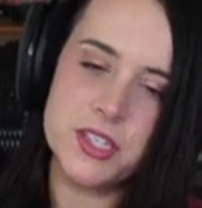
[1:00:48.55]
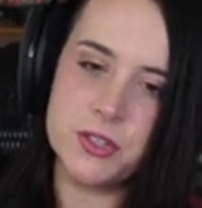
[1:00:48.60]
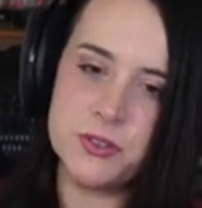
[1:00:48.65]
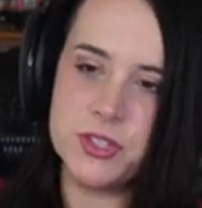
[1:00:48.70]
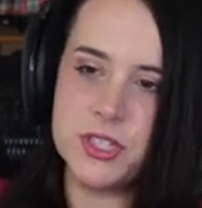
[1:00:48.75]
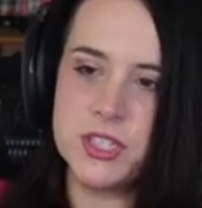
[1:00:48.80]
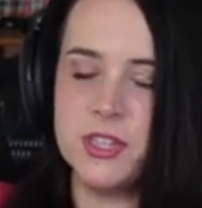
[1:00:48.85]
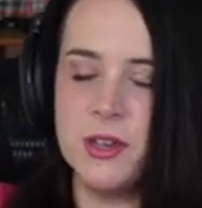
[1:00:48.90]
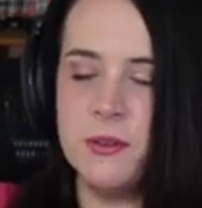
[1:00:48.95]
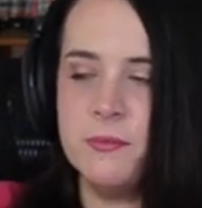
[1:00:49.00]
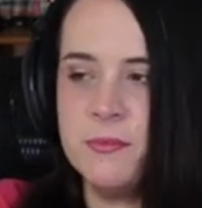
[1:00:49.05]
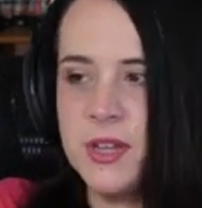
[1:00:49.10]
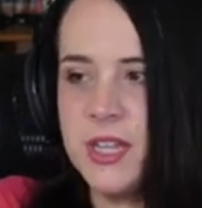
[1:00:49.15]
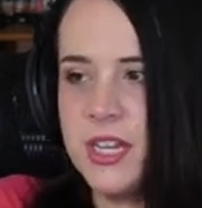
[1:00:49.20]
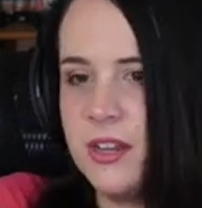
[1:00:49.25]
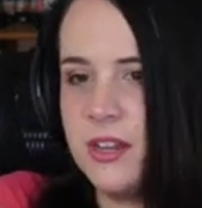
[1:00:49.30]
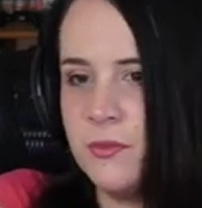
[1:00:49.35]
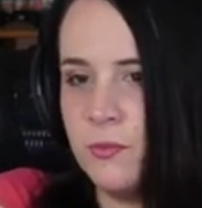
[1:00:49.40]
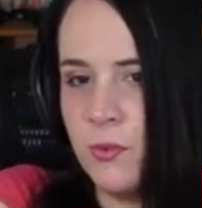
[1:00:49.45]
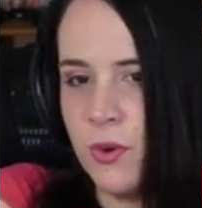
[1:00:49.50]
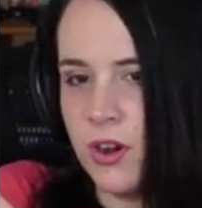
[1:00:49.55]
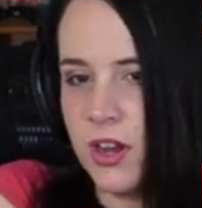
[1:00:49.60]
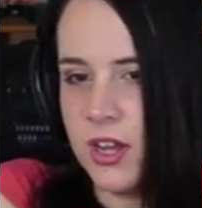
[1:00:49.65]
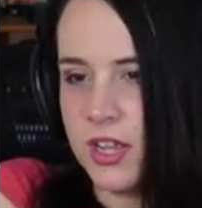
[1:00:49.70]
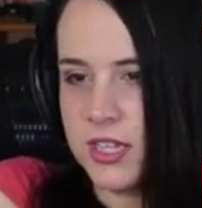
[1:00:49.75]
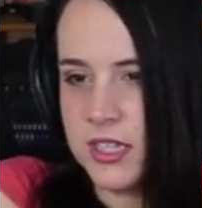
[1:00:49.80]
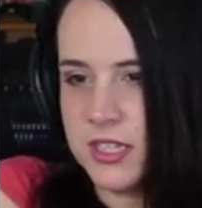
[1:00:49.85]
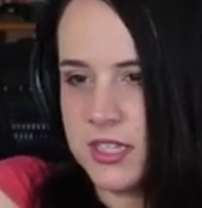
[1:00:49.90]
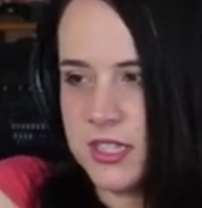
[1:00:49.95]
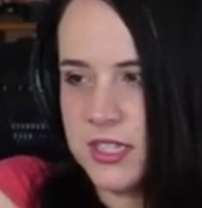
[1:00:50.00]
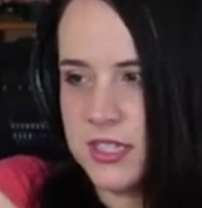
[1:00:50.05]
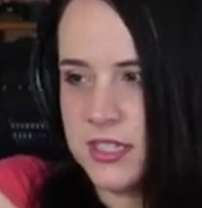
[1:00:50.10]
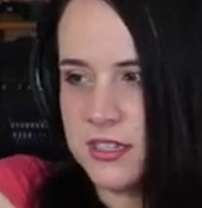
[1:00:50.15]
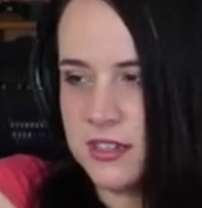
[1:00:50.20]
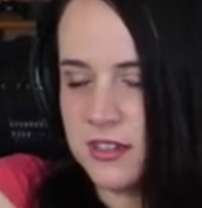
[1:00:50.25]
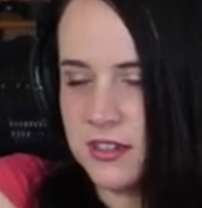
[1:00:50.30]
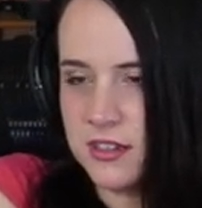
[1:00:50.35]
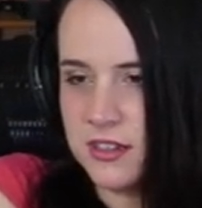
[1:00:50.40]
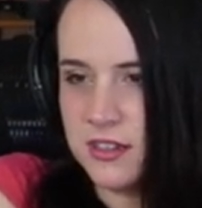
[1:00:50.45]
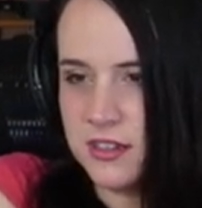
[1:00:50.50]
So somebody wants...
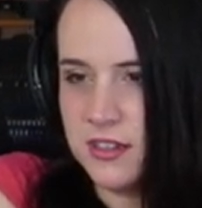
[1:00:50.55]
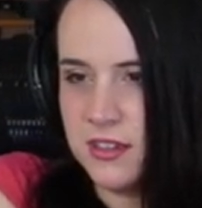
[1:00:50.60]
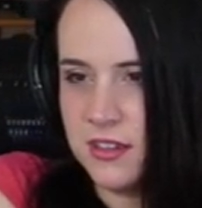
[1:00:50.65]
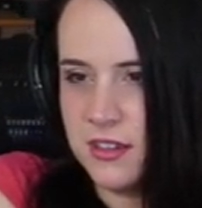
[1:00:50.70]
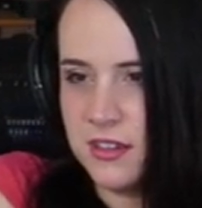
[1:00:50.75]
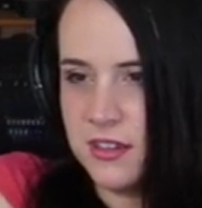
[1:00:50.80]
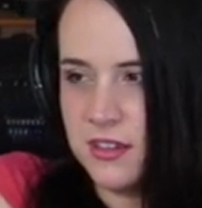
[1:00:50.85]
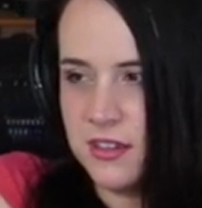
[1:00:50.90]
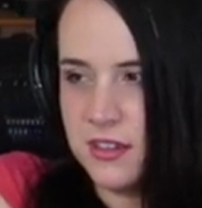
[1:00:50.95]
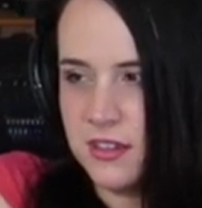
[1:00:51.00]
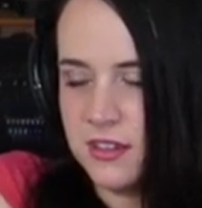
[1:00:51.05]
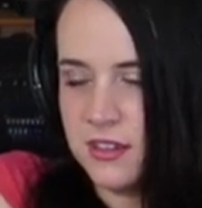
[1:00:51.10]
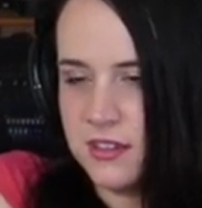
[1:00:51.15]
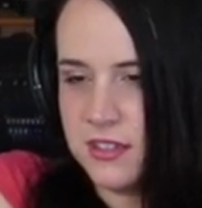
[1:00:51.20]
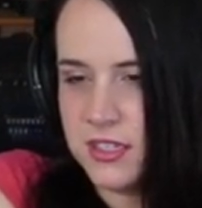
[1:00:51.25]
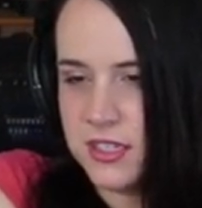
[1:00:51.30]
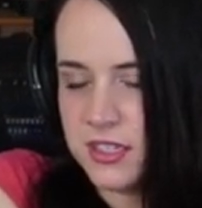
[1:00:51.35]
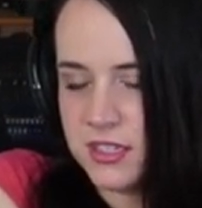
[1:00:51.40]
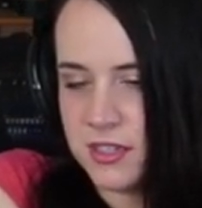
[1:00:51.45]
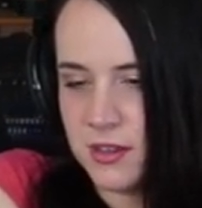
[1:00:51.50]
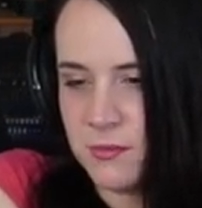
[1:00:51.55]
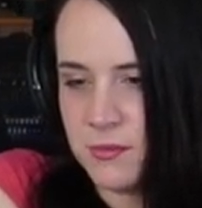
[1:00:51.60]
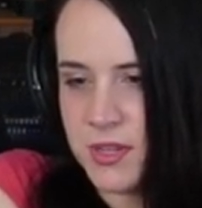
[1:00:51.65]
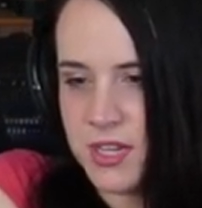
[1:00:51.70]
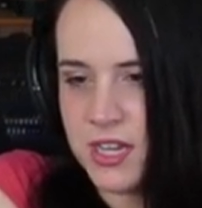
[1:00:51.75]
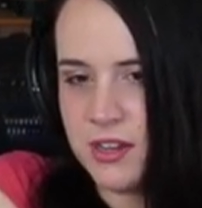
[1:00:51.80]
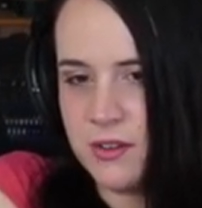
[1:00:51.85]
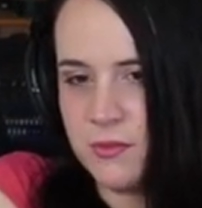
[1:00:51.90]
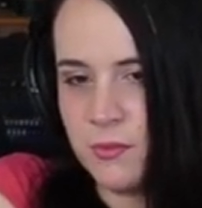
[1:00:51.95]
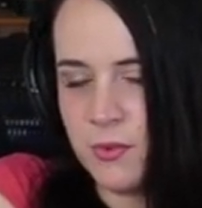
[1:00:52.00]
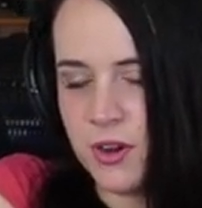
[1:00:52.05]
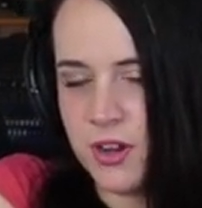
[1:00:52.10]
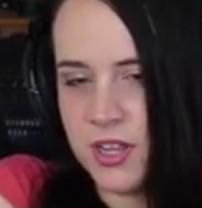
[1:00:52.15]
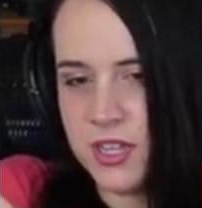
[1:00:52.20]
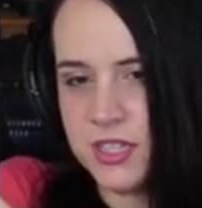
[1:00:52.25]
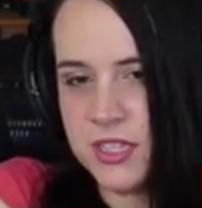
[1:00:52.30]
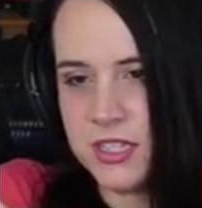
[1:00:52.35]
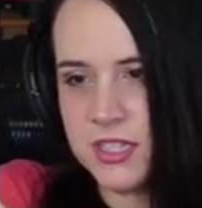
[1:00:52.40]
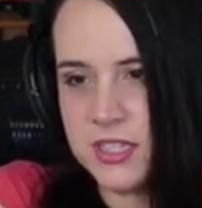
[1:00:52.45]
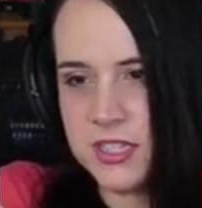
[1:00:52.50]
Somebody
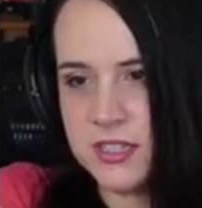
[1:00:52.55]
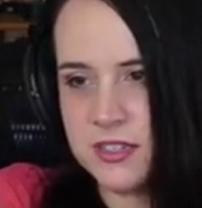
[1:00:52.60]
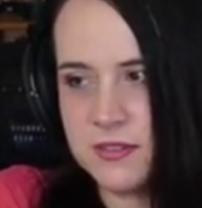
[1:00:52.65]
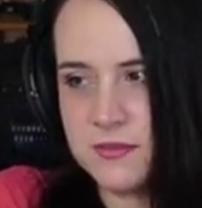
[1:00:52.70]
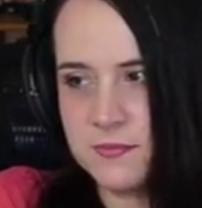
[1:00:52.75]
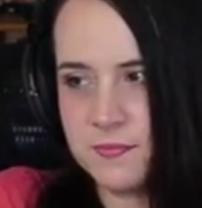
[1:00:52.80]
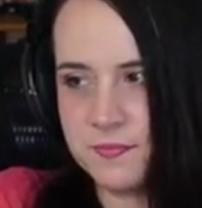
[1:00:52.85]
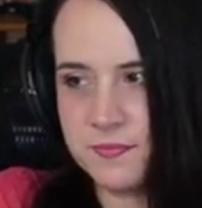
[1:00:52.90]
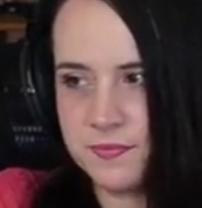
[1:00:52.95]
wants...